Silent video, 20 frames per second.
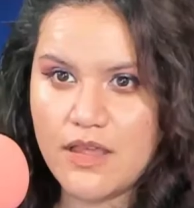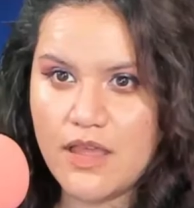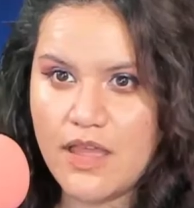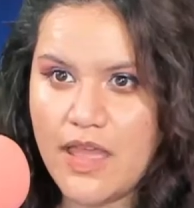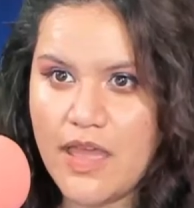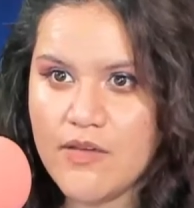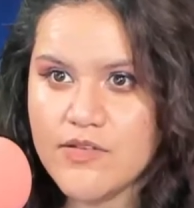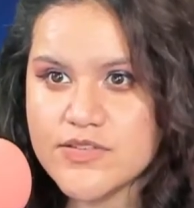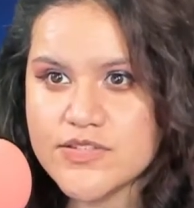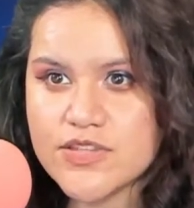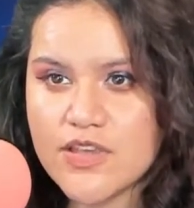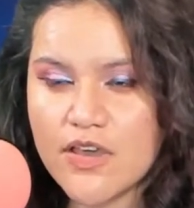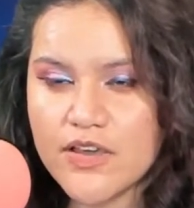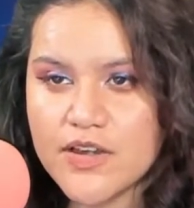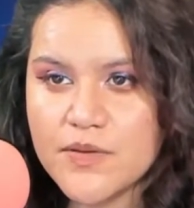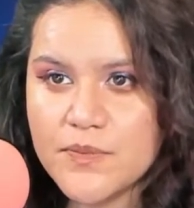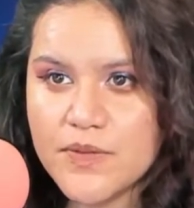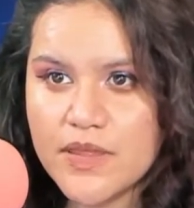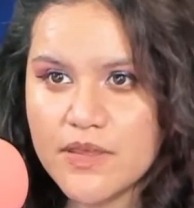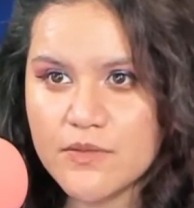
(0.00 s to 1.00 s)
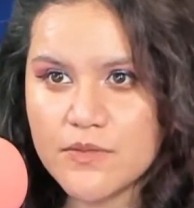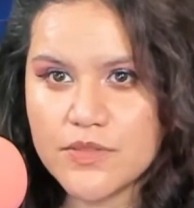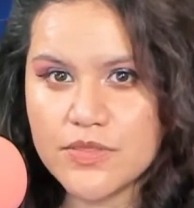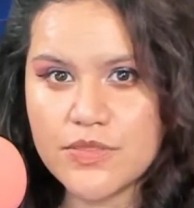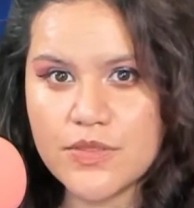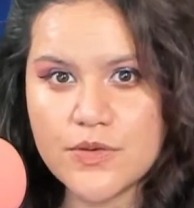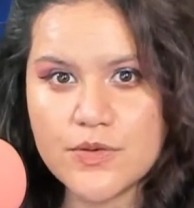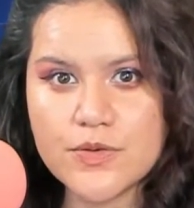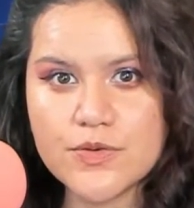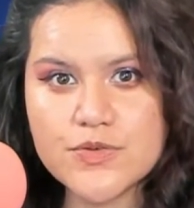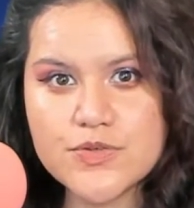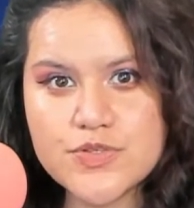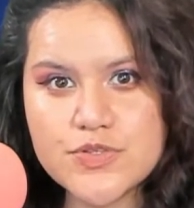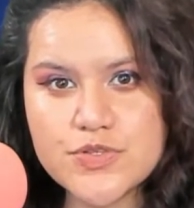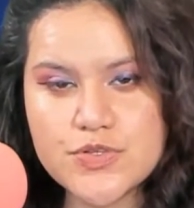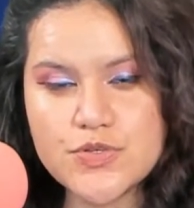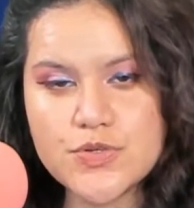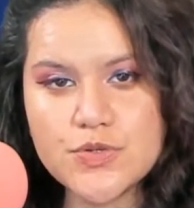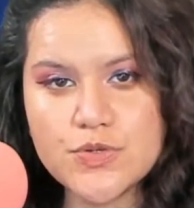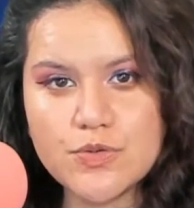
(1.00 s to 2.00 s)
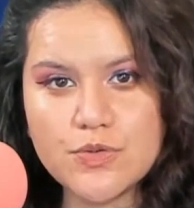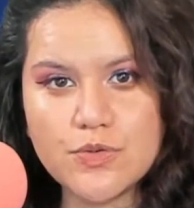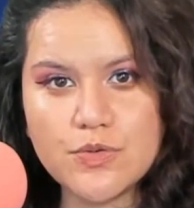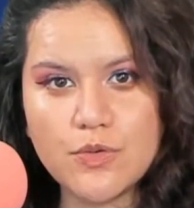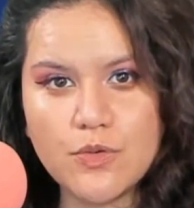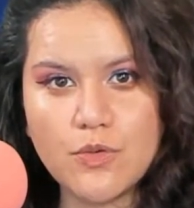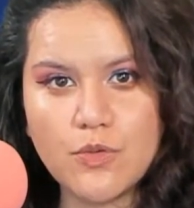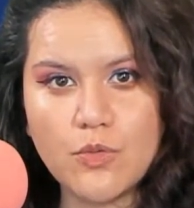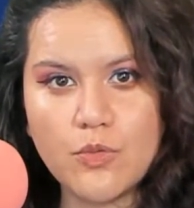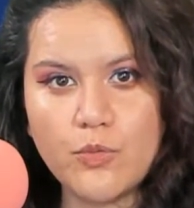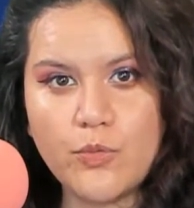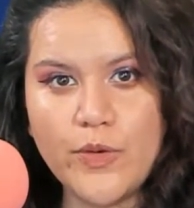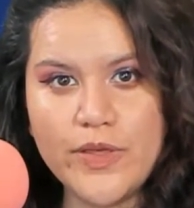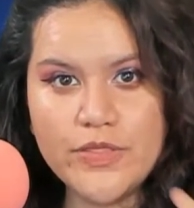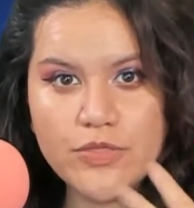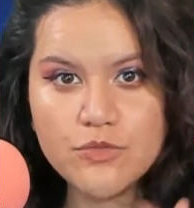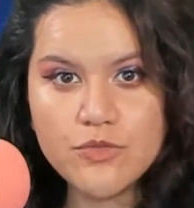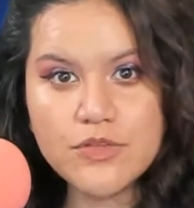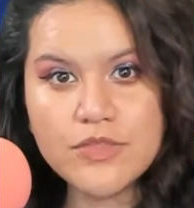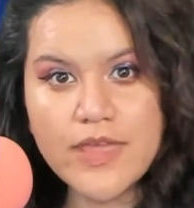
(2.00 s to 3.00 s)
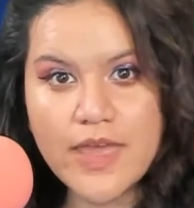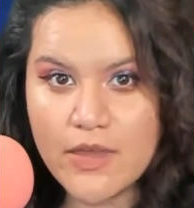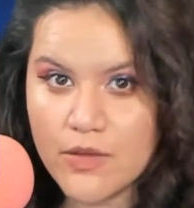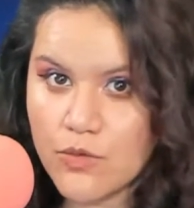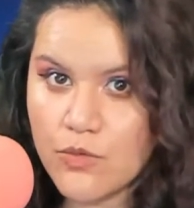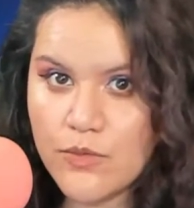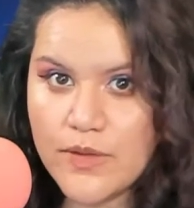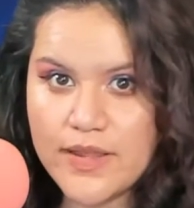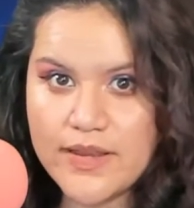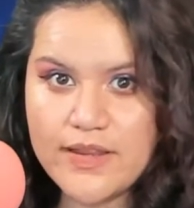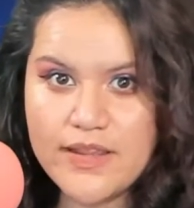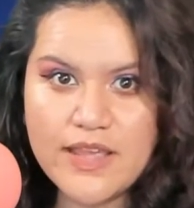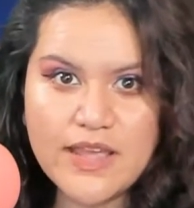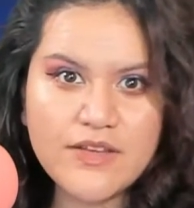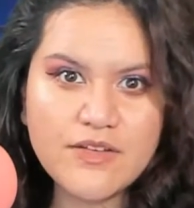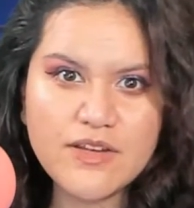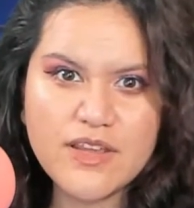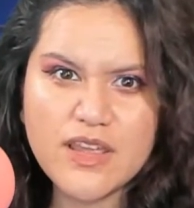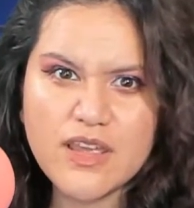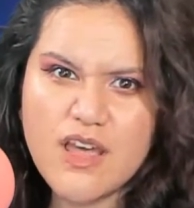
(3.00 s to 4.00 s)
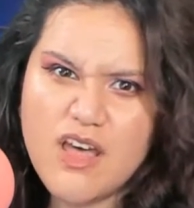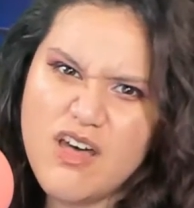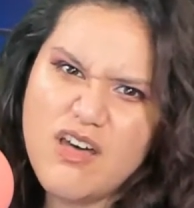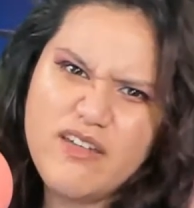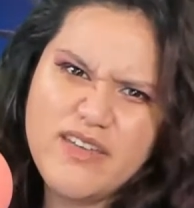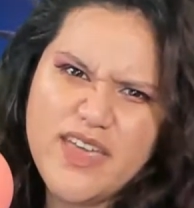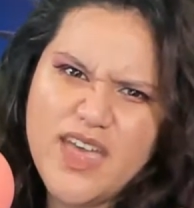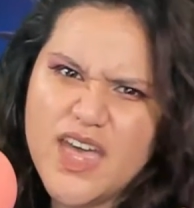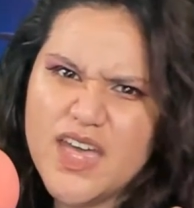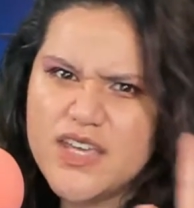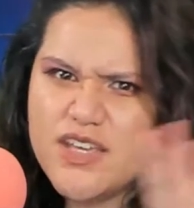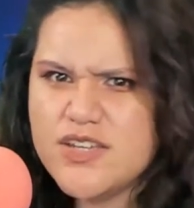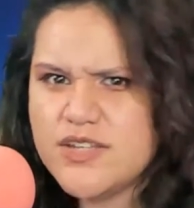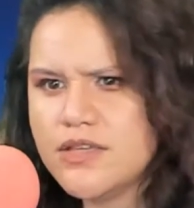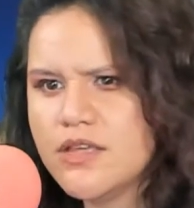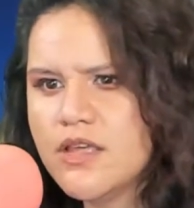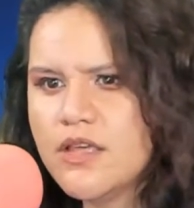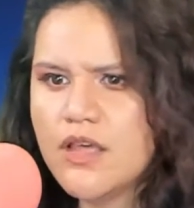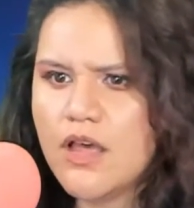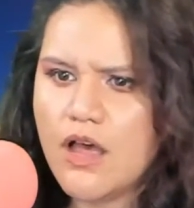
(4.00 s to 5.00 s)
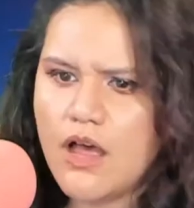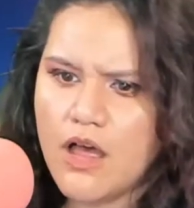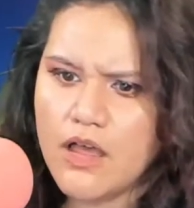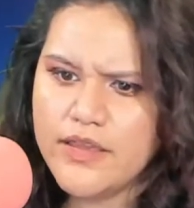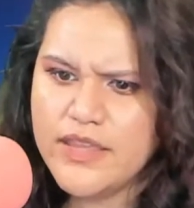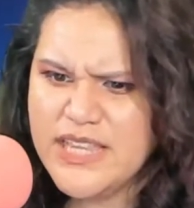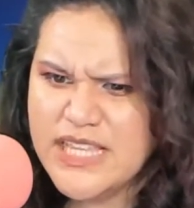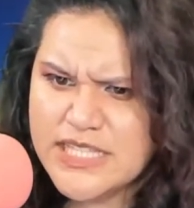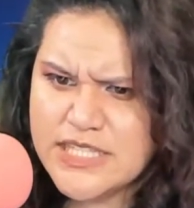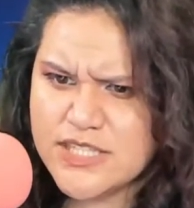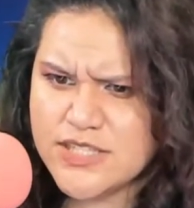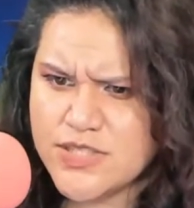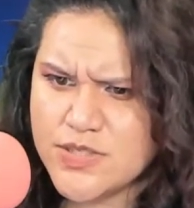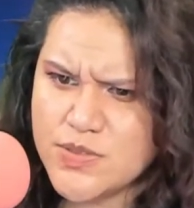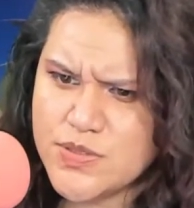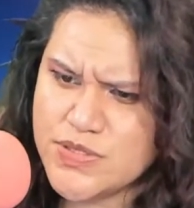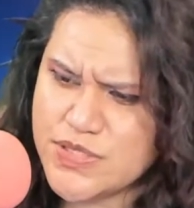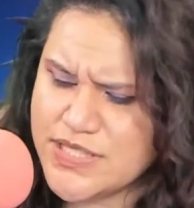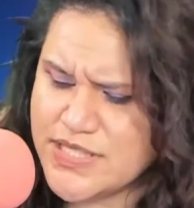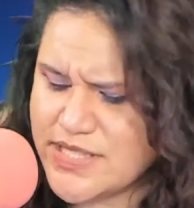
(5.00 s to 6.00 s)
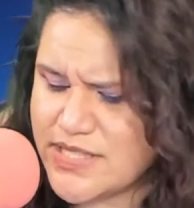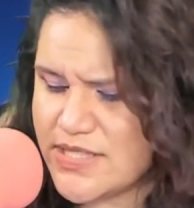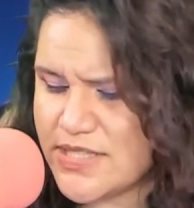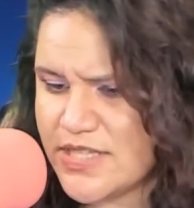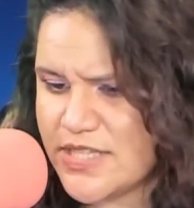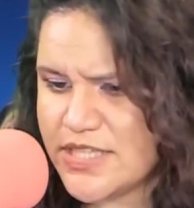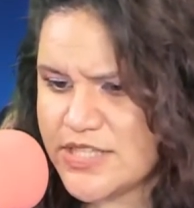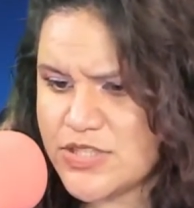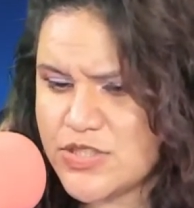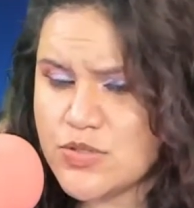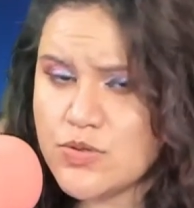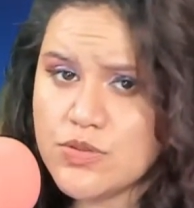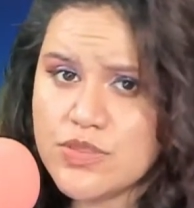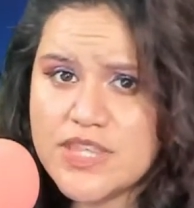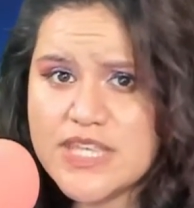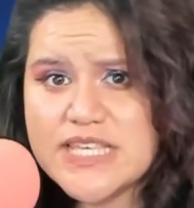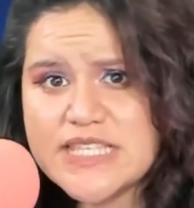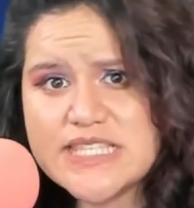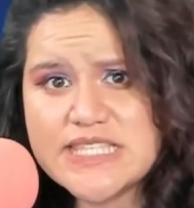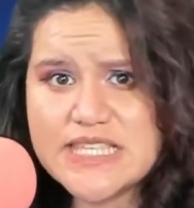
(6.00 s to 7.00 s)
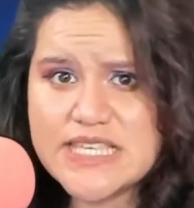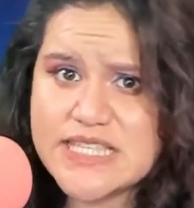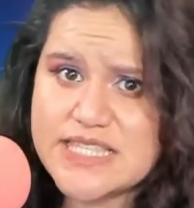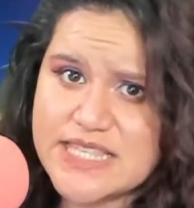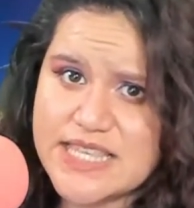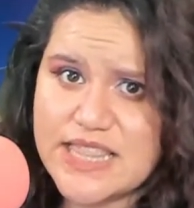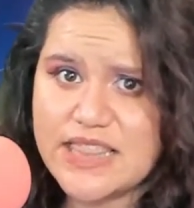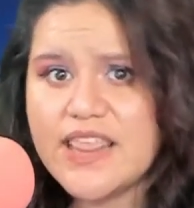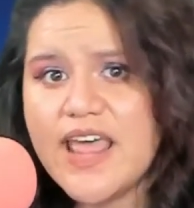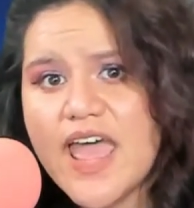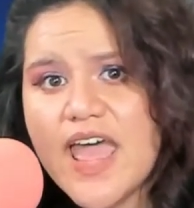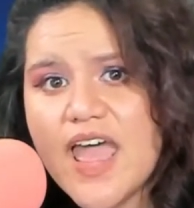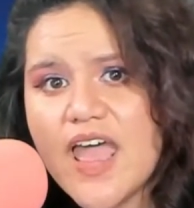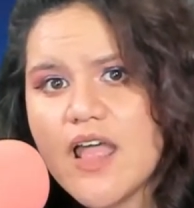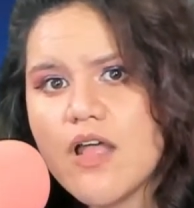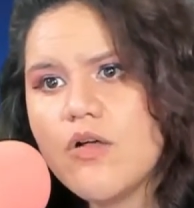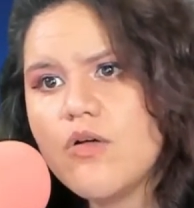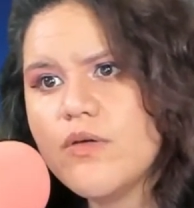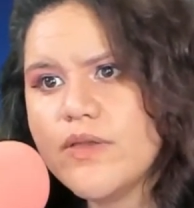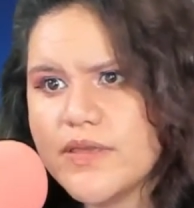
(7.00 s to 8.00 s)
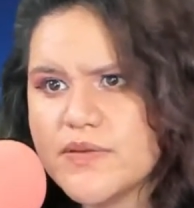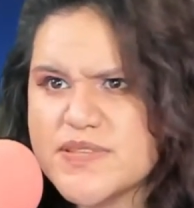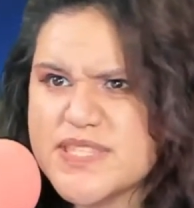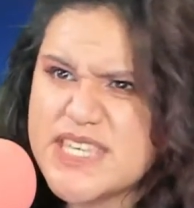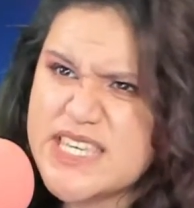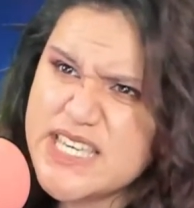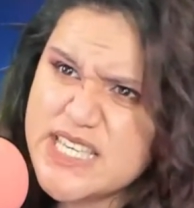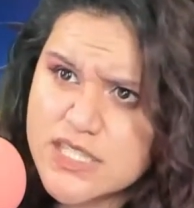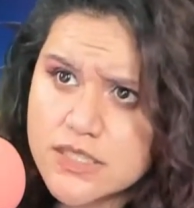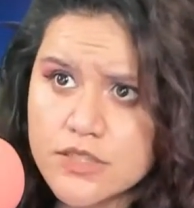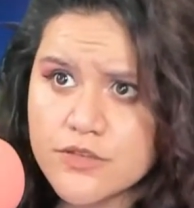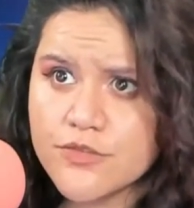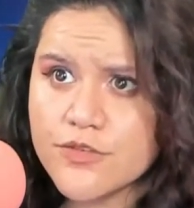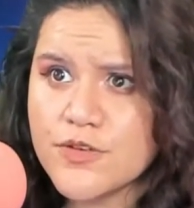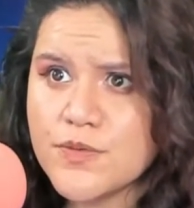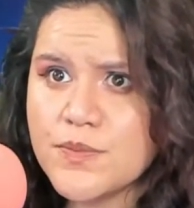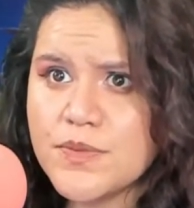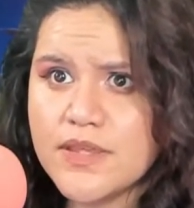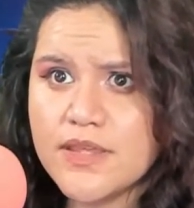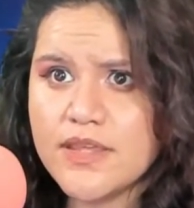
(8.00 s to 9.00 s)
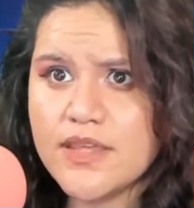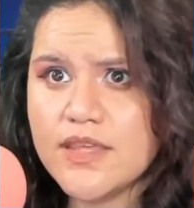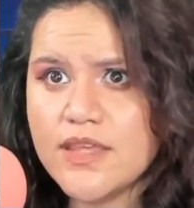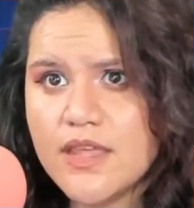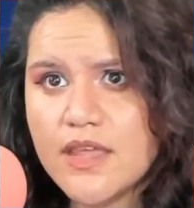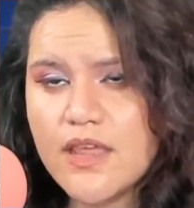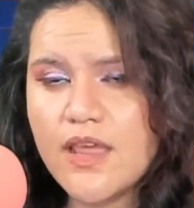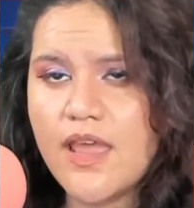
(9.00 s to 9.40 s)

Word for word: I was talking about with those who went through that already and they're like, "Oh yeah, you, all you need to do is is do this, this and that. Oh, it was easy for me."